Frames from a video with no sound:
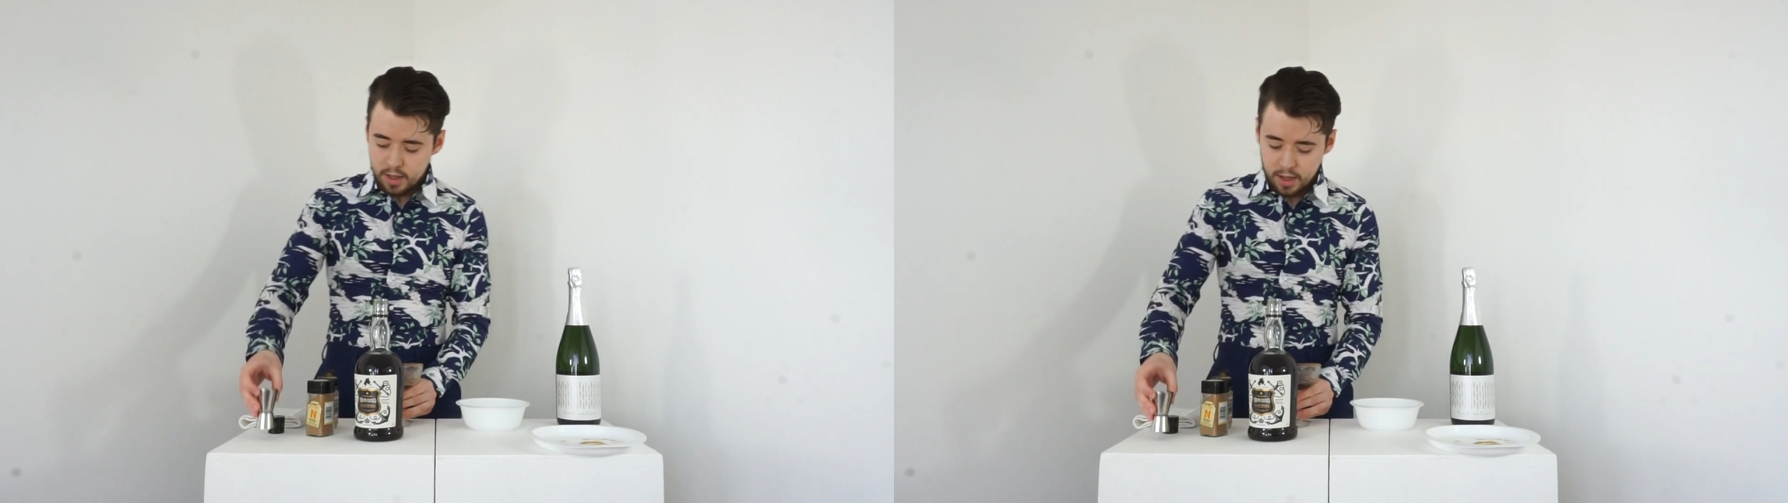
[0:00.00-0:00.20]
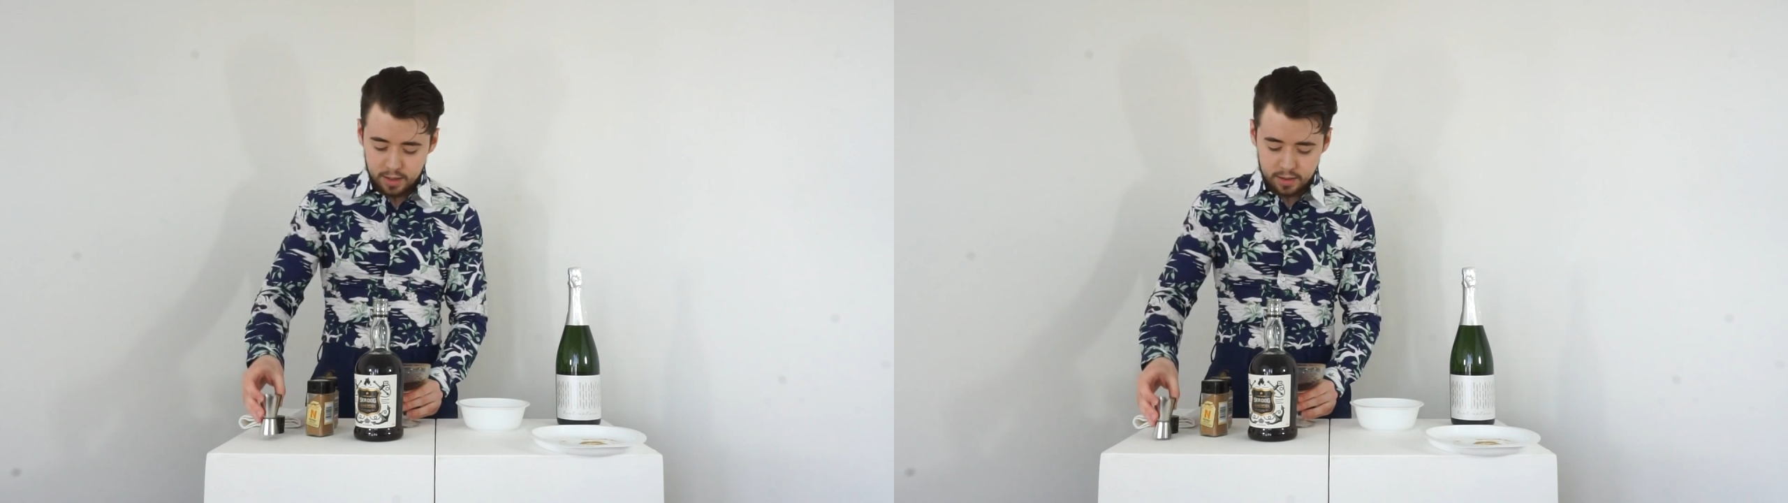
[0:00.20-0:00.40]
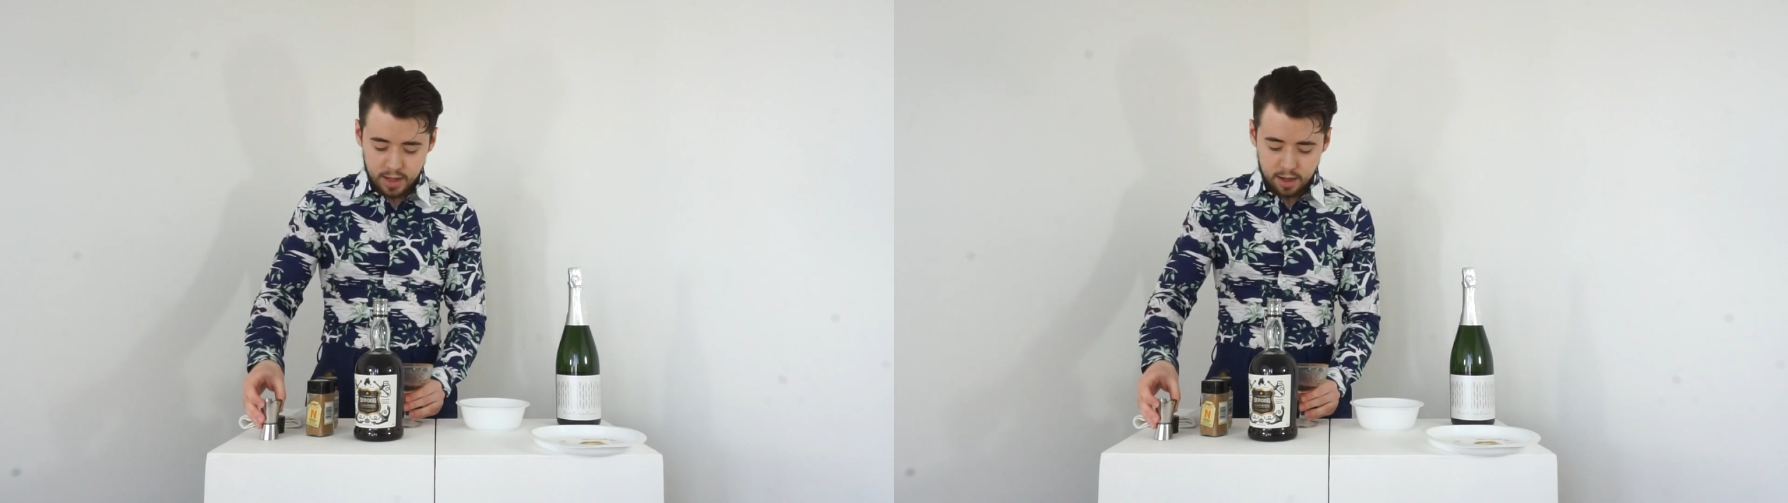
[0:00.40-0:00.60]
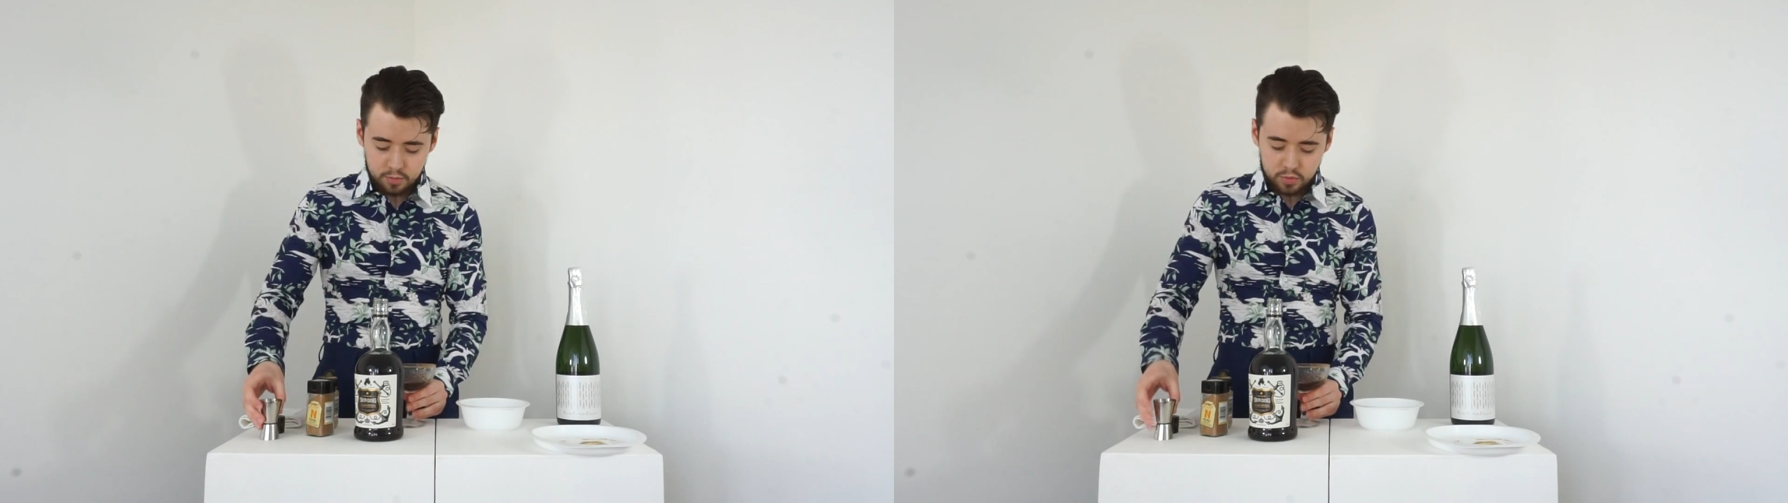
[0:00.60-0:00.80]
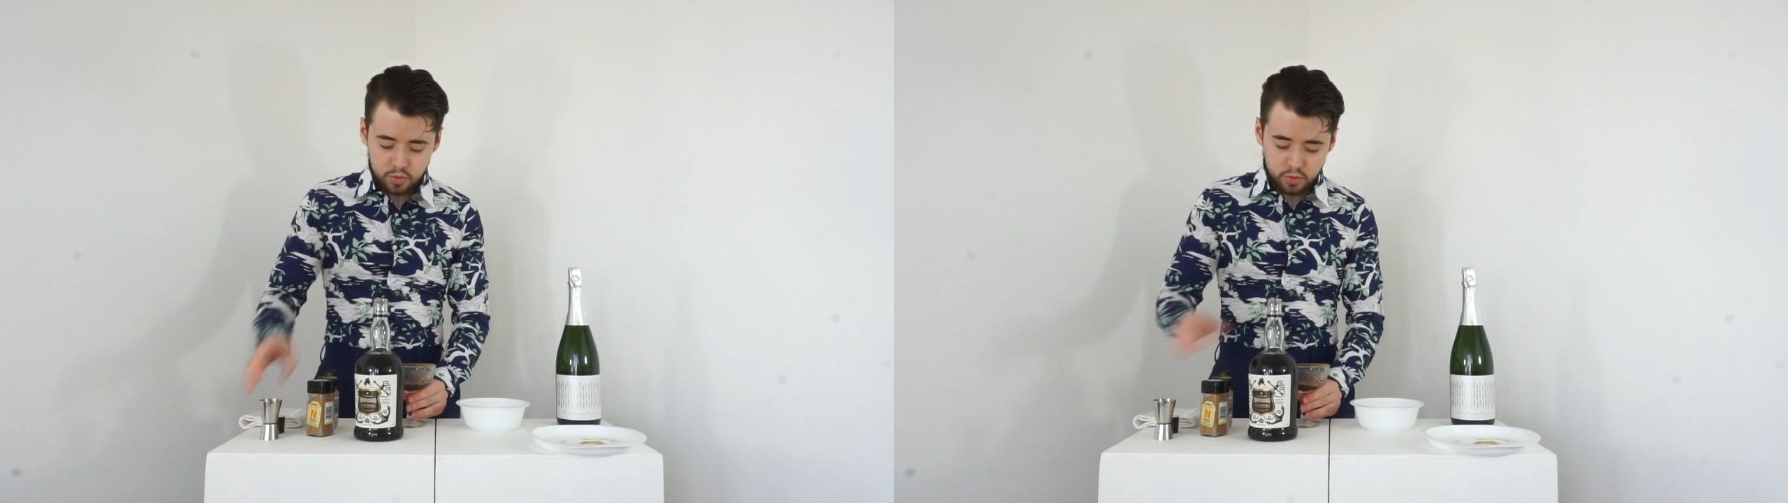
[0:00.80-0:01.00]
and
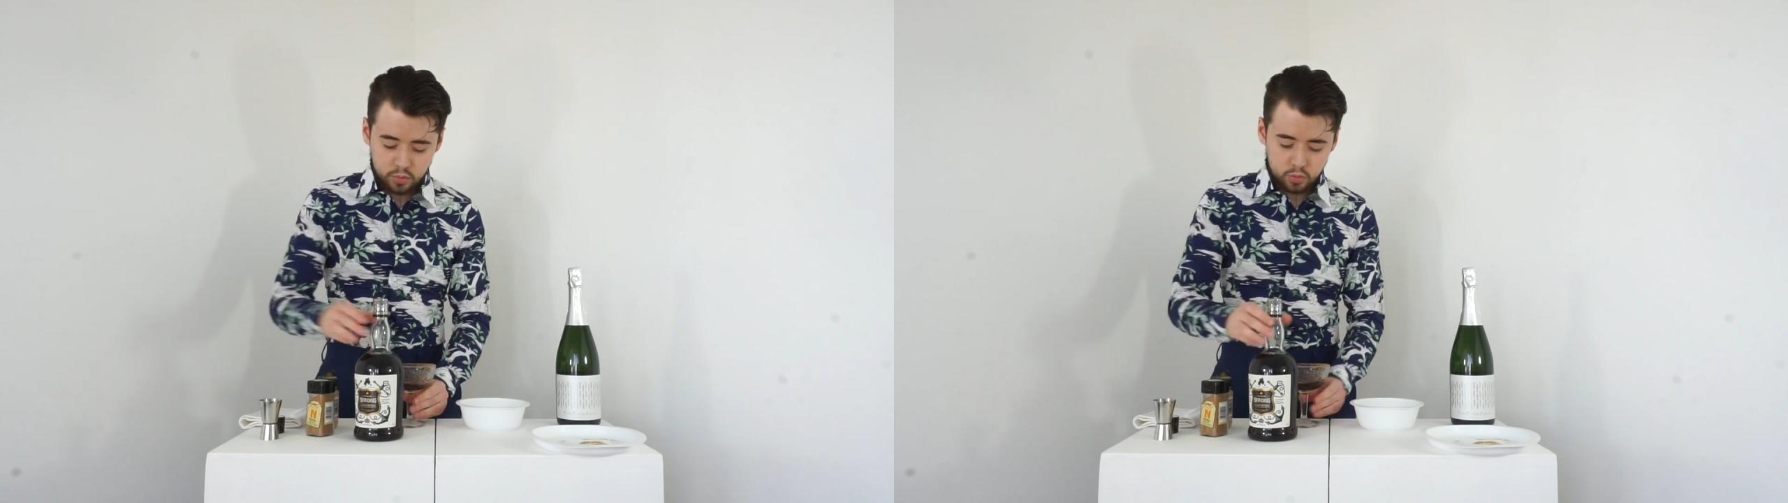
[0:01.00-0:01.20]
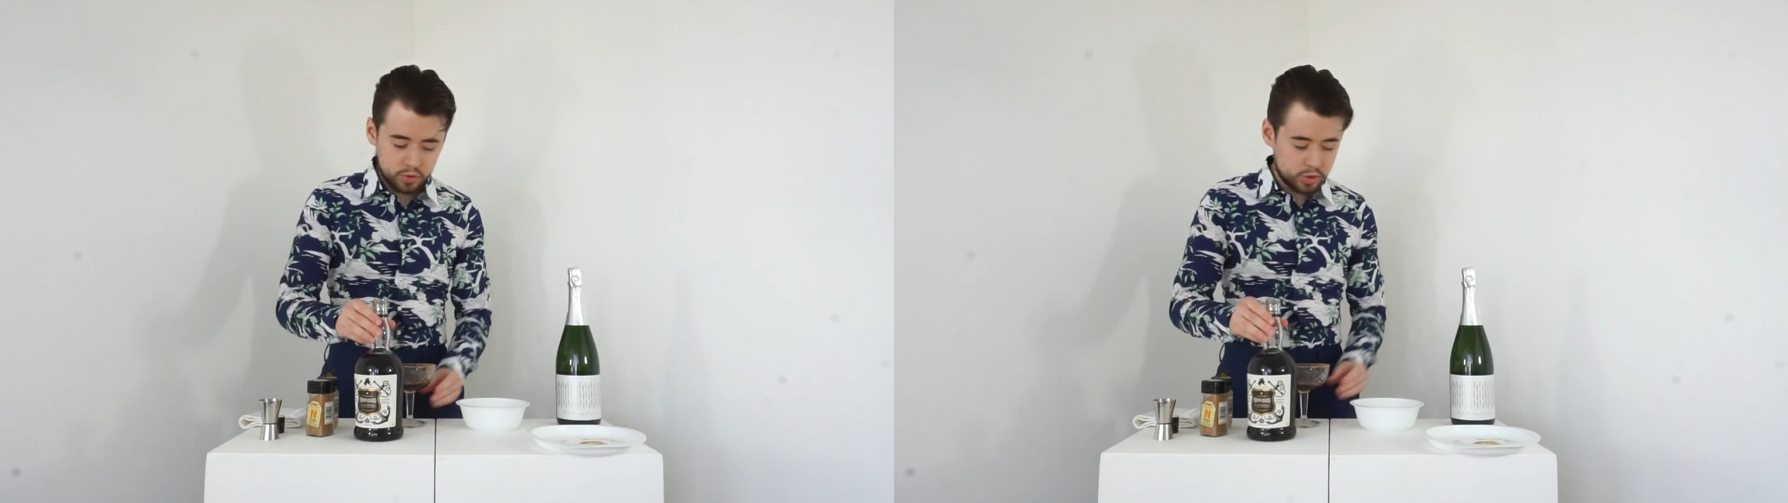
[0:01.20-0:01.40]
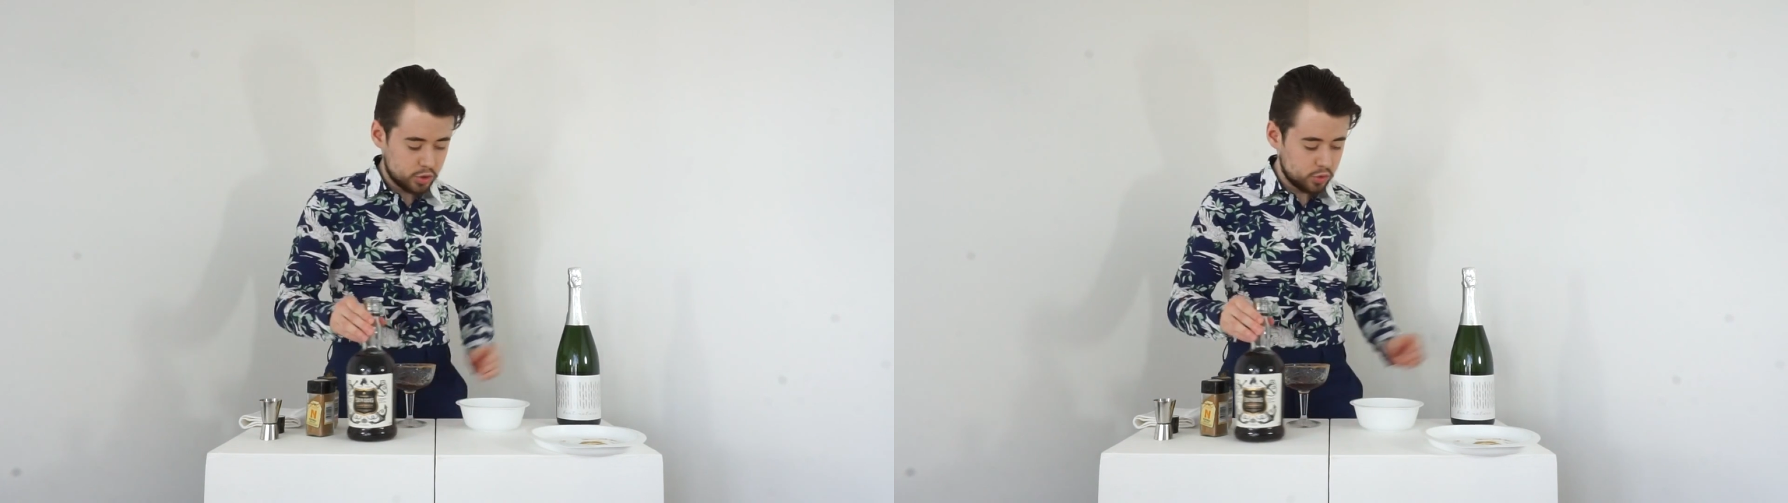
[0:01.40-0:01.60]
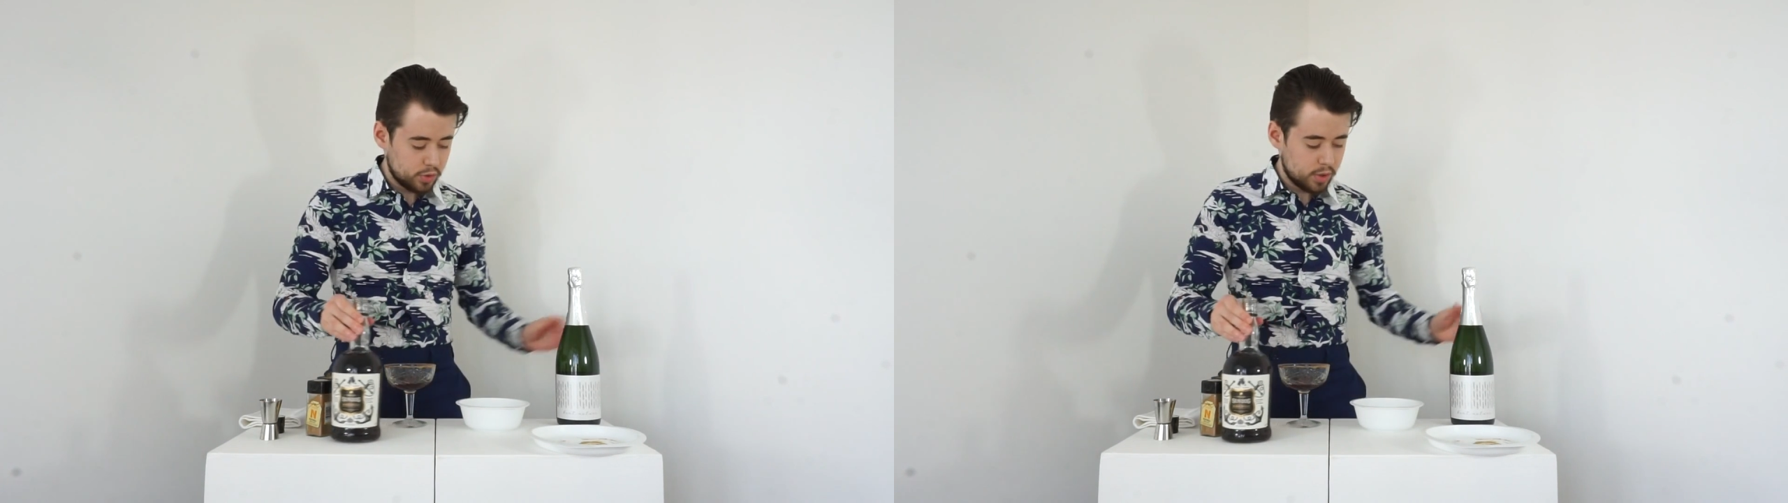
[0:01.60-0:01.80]
now you're going to want to